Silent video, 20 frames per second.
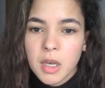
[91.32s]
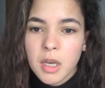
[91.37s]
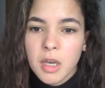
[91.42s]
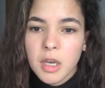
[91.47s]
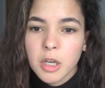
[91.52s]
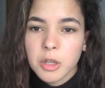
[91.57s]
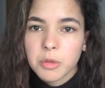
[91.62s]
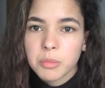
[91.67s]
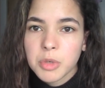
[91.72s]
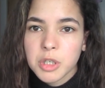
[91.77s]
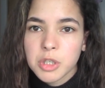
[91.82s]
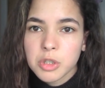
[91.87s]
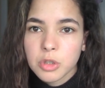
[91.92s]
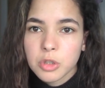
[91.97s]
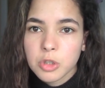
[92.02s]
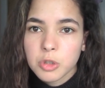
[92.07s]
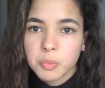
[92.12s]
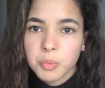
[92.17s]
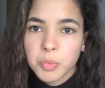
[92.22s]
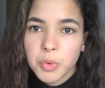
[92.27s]

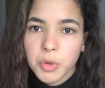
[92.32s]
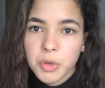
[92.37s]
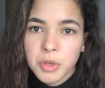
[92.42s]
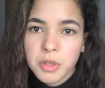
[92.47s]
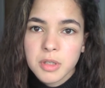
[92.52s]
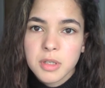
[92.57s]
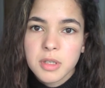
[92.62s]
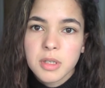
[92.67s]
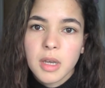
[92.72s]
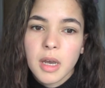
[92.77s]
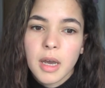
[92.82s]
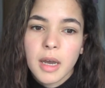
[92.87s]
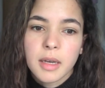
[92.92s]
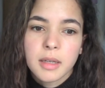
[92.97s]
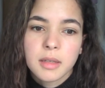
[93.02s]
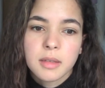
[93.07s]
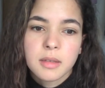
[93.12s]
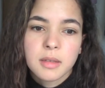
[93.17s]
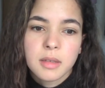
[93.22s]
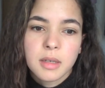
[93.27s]
admissions boards
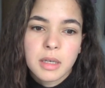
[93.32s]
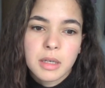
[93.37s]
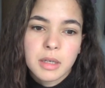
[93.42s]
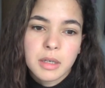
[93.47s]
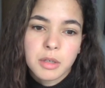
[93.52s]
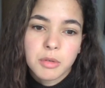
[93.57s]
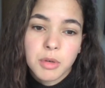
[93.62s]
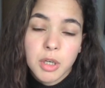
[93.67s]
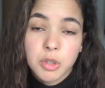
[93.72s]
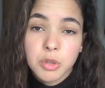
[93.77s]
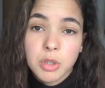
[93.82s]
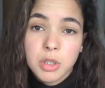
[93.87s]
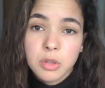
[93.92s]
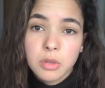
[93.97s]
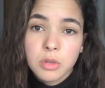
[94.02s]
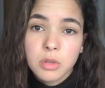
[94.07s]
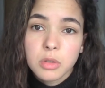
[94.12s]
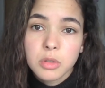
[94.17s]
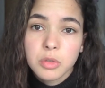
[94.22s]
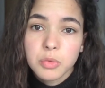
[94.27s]
at graduate
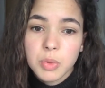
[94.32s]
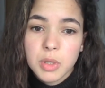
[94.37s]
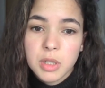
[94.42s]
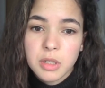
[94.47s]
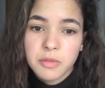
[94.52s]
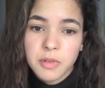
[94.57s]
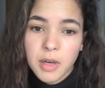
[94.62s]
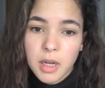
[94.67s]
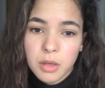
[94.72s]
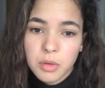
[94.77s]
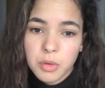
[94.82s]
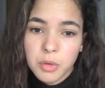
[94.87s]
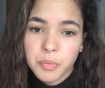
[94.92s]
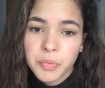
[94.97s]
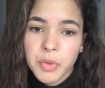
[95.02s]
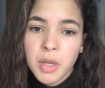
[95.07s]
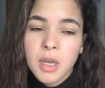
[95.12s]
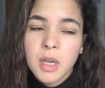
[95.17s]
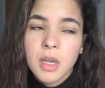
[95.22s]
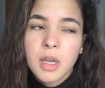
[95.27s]
schools really value.
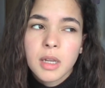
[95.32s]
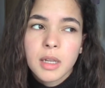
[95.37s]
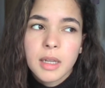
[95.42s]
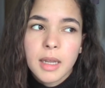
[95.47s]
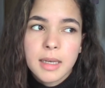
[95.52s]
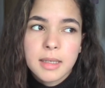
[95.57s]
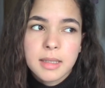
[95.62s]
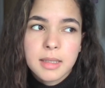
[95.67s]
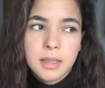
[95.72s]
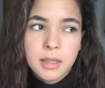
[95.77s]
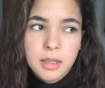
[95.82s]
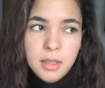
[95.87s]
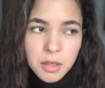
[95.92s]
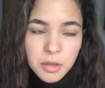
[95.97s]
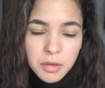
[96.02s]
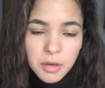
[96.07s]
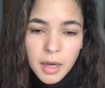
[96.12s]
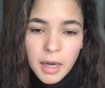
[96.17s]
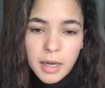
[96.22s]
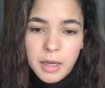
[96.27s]
Last
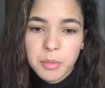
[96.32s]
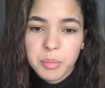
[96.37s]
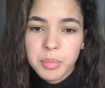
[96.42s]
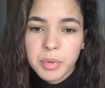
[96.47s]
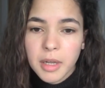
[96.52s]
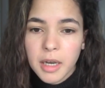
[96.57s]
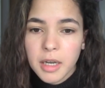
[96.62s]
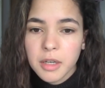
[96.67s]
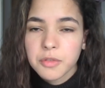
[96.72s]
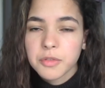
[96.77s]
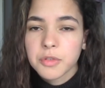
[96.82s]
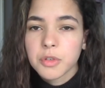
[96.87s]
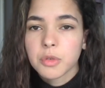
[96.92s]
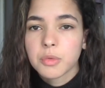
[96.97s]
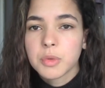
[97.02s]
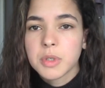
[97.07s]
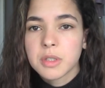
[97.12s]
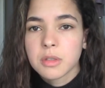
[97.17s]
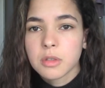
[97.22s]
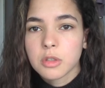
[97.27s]
year, I applied for a
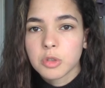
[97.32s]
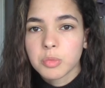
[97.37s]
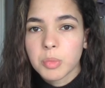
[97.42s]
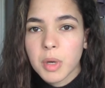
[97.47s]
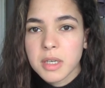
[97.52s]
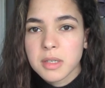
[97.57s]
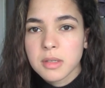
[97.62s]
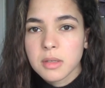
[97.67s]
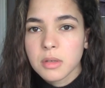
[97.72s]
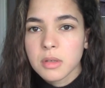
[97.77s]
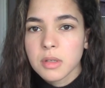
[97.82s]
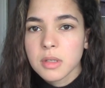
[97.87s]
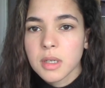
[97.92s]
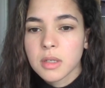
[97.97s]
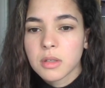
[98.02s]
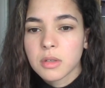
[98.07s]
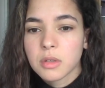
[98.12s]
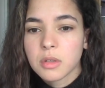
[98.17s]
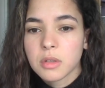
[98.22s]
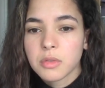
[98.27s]
research master's
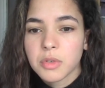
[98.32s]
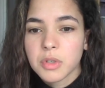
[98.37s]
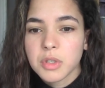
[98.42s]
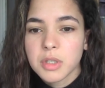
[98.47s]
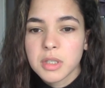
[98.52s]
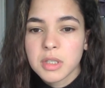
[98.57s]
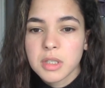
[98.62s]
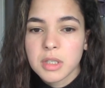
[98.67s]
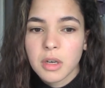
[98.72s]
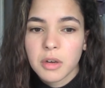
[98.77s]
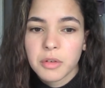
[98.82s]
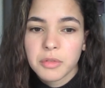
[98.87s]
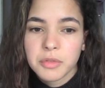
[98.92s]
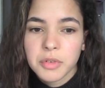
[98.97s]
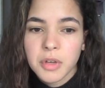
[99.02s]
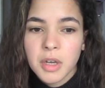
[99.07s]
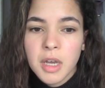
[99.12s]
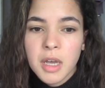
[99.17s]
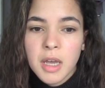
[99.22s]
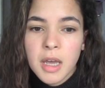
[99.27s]
at the University of
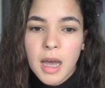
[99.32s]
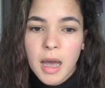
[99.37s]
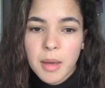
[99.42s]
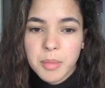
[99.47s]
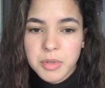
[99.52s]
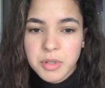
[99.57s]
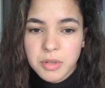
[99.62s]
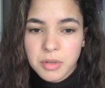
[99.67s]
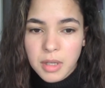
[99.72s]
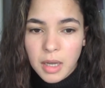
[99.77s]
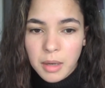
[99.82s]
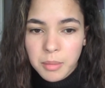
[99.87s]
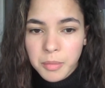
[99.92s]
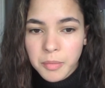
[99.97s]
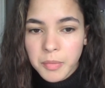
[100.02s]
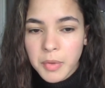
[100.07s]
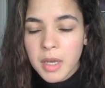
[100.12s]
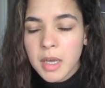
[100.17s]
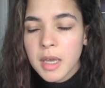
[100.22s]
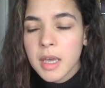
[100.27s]
Amsterdam,
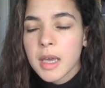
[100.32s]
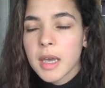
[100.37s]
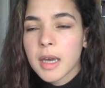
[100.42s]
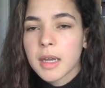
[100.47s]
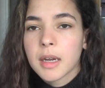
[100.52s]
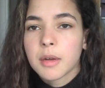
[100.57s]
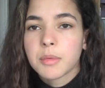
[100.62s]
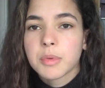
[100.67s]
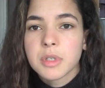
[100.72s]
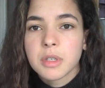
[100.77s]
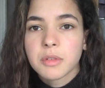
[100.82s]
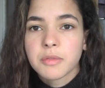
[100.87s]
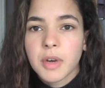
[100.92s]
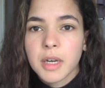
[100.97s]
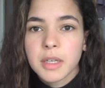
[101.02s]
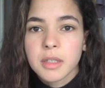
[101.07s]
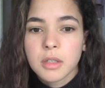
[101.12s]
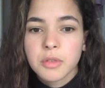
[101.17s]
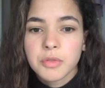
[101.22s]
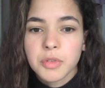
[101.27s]
and I was
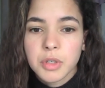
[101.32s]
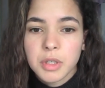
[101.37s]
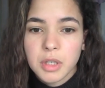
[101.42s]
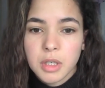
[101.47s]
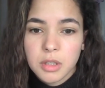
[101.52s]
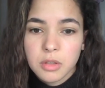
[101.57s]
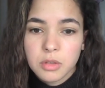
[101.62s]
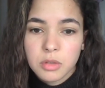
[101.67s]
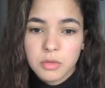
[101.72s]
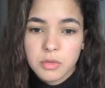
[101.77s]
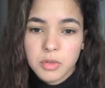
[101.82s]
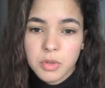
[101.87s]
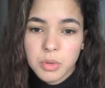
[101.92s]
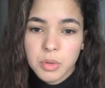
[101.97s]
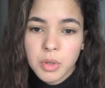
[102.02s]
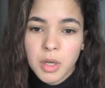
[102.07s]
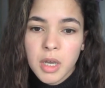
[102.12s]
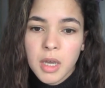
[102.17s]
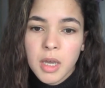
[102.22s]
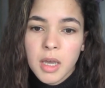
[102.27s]
invited for an
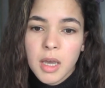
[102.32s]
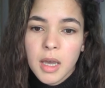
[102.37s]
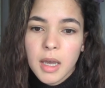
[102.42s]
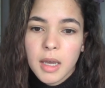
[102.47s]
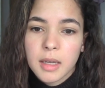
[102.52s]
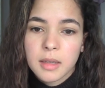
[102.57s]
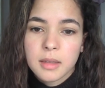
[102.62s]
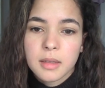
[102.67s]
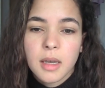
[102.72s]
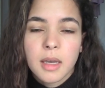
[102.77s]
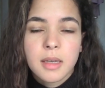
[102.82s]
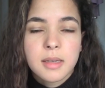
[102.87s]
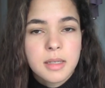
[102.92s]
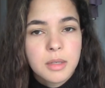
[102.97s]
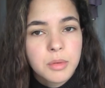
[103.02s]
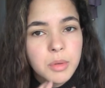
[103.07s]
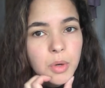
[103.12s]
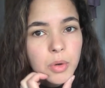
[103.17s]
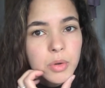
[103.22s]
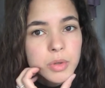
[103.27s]
interview. And as they
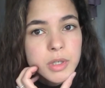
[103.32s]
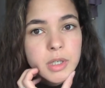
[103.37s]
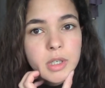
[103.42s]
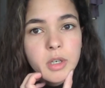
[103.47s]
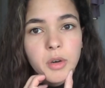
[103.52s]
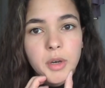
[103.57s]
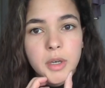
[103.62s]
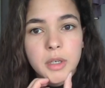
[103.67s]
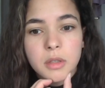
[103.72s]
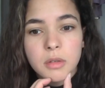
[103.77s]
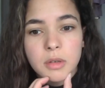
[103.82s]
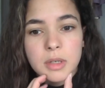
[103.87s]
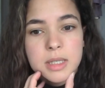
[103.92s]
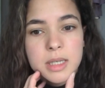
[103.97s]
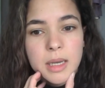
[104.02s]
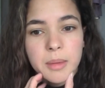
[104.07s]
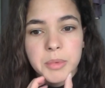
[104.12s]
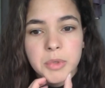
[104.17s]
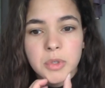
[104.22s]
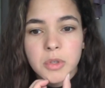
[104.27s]
were only going to
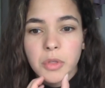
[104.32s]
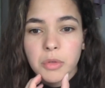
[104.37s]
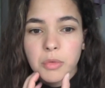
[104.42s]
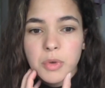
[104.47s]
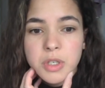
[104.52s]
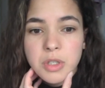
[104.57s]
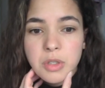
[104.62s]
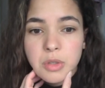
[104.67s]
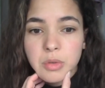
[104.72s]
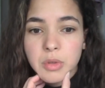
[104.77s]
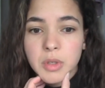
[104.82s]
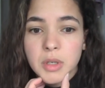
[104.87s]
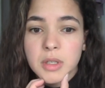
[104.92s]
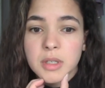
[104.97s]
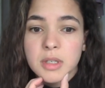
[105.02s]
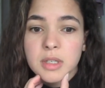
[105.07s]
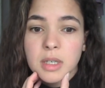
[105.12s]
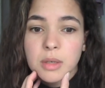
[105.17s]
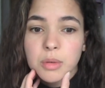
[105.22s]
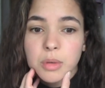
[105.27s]
accept 3
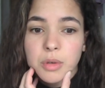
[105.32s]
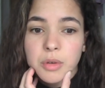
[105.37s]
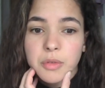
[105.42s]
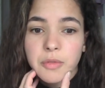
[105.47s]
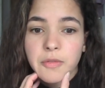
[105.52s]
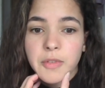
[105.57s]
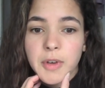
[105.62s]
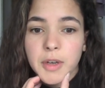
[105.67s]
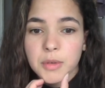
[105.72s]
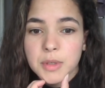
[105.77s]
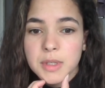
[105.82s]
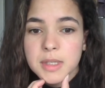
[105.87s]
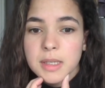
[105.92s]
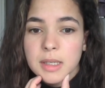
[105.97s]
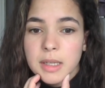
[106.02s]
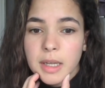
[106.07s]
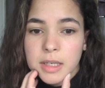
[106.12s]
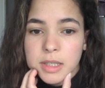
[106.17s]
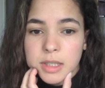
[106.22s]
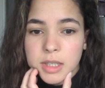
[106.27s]
students, they were very
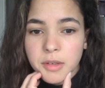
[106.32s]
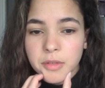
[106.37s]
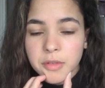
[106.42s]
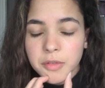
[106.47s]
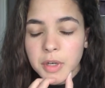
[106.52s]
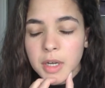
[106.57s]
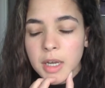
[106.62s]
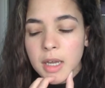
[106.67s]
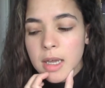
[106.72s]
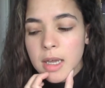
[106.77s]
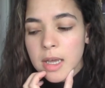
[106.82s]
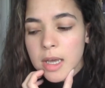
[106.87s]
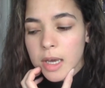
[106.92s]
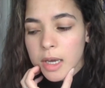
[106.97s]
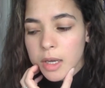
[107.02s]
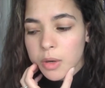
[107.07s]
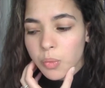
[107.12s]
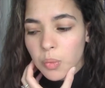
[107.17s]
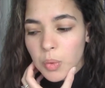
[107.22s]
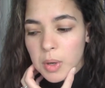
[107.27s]
selective.
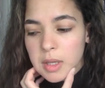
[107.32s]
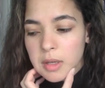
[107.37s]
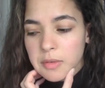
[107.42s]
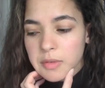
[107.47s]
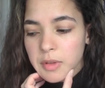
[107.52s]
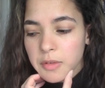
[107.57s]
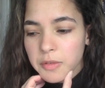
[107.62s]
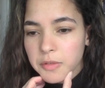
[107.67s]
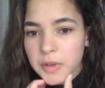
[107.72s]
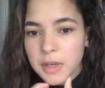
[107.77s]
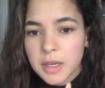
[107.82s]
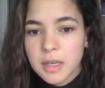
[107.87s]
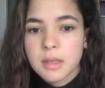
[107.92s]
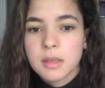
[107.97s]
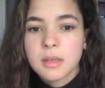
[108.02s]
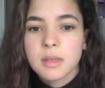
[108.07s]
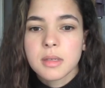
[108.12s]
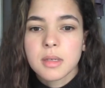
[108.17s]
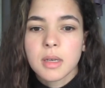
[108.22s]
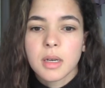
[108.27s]
And one of the
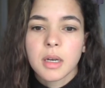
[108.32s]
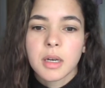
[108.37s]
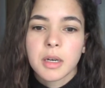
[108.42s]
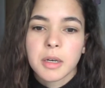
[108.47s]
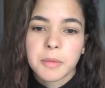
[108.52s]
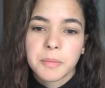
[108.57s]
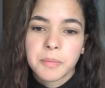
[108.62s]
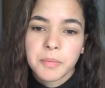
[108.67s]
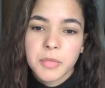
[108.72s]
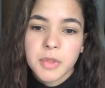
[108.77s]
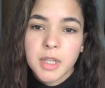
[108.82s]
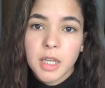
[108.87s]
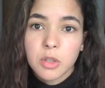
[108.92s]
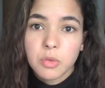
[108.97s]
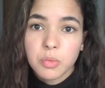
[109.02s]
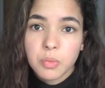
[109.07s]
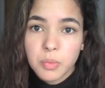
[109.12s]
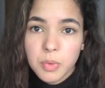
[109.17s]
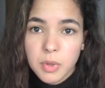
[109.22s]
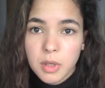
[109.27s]
things that
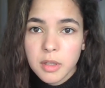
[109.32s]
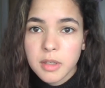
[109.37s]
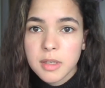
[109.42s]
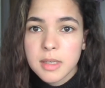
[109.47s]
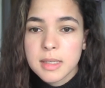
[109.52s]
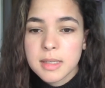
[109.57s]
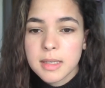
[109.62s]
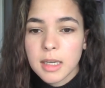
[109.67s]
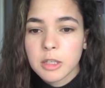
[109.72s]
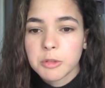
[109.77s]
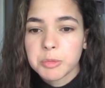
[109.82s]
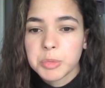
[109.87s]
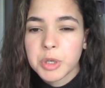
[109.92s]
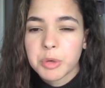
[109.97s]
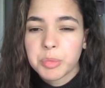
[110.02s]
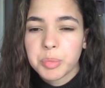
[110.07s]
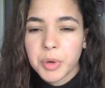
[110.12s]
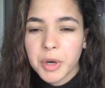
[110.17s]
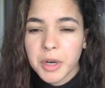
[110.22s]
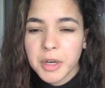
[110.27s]
really set me
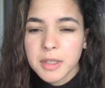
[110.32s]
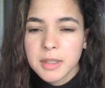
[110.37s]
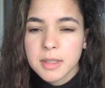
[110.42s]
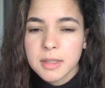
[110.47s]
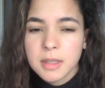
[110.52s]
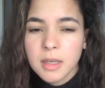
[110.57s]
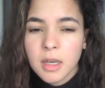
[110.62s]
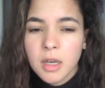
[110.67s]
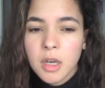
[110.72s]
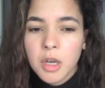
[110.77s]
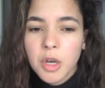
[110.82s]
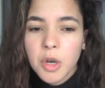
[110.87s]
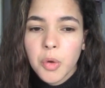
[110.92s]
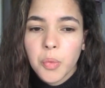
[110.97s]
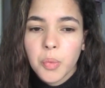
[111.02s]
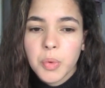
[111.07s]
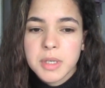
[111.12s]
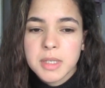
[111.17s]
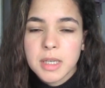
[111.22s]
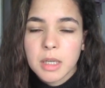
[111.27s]
apart
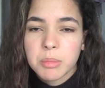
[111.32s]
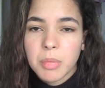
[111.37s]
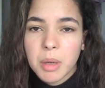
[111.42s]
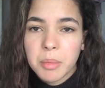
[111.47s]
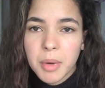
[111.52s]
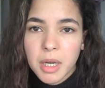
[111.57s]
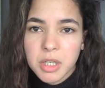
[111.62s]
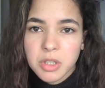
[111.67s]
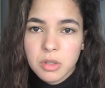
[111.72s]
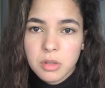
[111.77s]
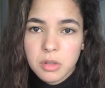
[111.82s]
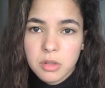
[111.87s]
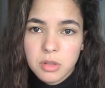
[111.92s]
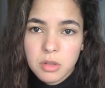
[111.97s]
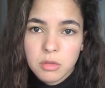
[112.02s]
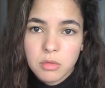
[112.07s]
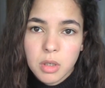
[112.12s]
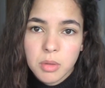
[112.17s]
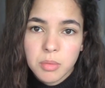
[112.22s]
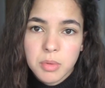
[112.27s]
was that my bachelor's
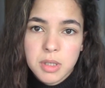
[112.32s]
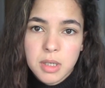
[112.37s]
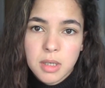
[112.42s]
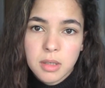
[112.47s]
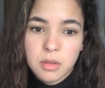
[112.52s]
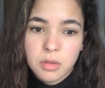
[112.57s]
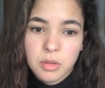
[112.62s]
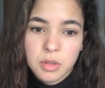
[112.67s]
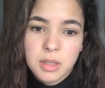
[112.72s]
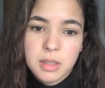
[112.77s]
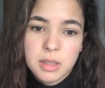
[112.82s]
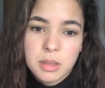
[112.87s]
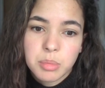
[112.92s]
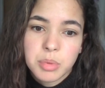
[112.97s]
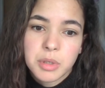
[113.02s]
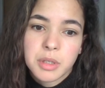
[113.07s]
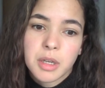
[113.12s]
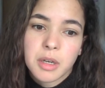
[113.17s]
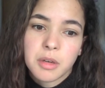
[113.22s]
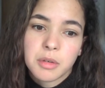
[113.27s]
degree was
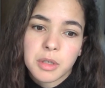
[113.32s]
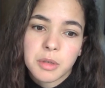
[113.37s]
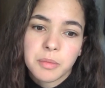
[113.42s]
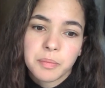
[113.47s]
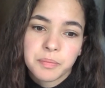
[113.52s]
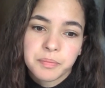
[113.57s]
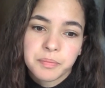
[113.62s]
interdisciplinary.